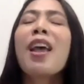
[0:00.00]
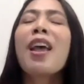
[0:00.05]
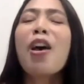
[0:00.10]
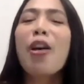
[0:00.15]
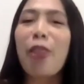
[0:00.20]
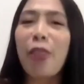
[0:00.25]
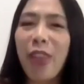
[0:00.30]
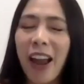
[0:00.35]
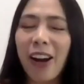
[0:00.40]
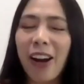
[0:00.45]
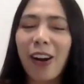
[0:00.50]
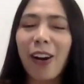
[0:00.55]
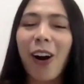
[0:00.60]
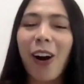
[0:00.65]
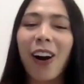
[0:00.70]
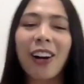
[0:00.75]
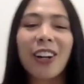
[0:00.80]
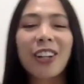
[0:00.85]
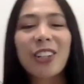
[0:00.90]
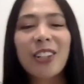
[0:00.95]
there are
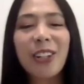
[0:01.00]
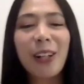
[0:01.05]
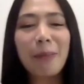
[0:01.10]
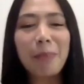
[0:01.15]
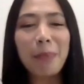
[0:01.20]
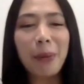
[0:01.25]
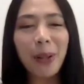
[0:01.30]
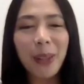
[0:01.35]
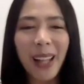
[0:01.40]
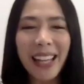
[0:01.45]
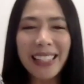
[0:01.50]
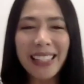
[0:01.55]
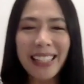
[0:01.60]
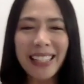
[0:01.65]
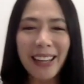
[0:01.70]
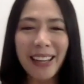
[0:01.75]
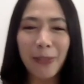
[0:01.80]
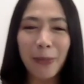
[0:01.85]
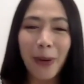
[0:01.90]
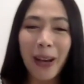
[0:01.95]
still plenty of
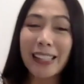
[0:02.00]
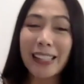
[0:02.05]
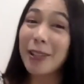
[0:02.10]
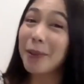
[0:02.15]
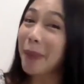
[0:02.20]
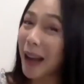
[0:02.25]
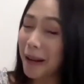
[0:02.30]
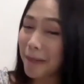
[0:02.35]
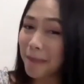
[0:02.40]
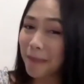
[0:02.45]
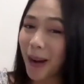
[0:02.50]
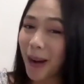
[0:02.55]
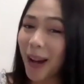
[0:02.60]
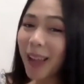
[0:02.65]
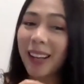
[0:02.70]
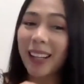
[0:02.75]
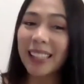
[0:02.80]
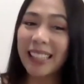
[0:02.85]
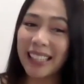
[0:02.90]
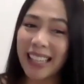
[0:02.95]
ways to make Mother's
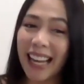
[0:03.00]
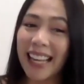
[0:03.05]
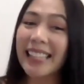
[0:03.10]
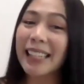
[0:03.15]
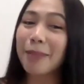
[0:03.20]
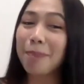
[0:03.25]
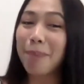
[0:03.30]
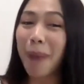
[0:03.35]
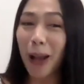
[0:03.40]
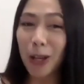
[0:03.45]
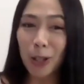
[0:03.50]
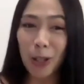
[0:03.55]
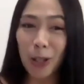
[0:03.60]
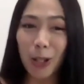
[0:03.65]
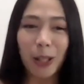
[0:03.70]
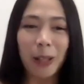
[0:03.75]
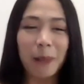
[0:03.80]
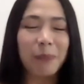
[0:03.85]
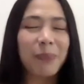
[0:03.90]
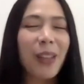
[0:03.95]
Day special.
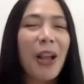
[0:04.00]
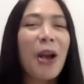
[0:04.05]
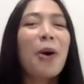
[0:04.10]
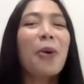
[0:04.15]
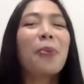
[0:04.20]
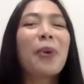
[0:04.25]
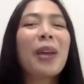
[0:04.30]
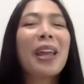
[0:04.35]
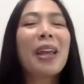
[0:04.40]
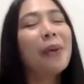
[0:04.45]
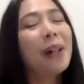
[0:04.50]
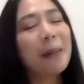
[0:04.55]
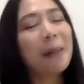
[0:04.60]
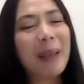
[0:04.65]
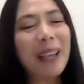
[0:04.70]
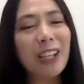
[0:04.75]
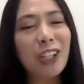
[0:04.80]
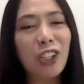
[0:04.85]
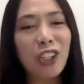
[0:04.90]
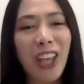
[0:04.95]
We will be
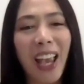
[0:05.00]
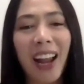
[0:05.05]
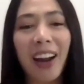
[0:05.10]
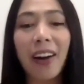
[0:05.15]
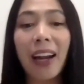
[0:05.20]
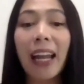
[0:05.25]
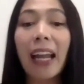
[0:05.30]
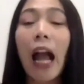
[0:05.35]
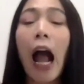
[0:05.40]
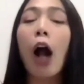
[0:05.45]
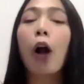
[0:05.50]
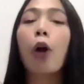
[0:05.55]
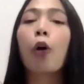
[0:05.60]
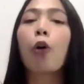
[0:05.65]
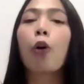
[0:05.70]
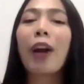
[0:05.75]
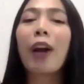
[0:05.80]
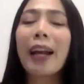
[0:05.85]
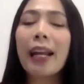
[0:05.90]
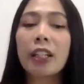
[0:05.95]
sharing a
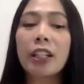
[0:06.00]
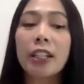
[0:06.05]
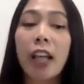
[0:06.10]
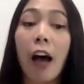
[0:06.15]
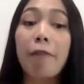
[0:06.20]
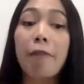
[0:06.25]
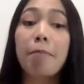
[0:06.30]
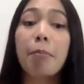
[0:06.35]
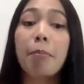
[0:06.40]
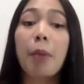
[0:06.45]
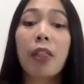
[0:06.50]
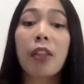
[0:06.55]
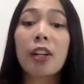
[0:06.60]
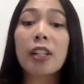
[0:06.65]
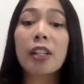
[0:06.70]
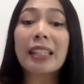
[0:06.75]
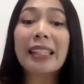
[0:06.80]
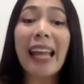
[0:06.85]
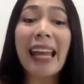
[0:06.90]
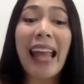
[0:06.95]
range of Mother's Day
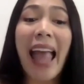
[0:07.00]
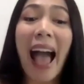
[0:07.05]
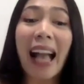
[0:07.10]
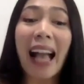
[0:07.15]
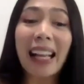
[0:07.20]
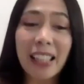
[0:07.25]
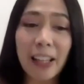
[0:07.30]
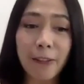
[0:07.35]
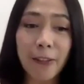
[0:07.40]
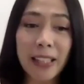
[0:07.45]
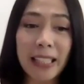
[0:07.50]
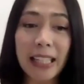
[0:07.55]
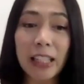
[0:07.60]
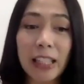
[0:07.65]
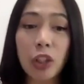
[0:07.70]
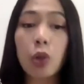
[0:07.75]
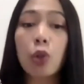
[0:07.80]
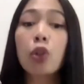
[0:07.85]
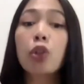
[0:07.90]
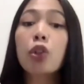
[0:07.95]
activities to
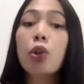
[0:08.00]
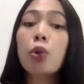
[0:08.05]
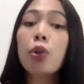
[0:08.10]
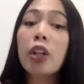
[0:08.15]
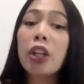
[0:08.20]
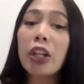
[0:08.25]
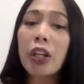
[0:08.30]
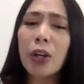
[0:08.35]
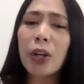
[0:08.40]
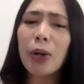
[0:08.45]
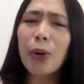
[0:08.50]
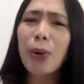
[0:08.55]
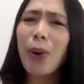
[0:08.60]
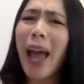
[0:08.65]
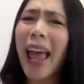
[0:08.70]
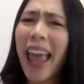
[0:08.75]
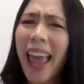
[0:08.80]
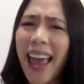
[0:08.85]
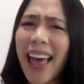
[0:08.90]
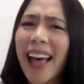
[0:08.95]
suit you
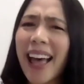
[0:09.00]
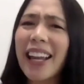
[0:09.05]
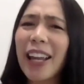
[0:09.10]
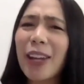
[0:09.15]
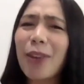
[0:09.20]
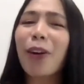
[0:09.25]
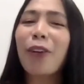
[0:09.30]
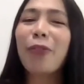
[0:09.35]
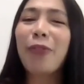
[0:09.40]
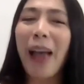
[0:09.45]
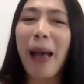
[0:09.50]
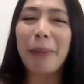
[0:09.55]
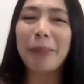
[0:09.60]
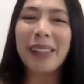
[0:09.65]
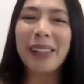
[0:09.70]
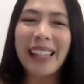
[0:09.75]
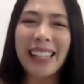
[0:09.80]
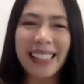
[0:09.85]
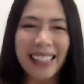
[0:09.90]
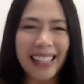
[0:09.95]
and your family's
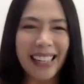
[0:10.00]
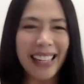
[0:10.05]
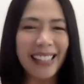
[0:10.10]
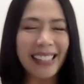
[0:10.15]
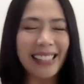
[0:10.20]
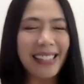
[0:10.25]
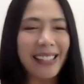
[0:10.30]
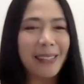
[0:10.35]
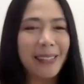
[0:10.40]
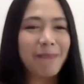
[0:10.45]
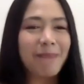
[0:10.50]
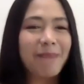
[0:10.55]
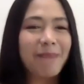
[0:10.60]
needs.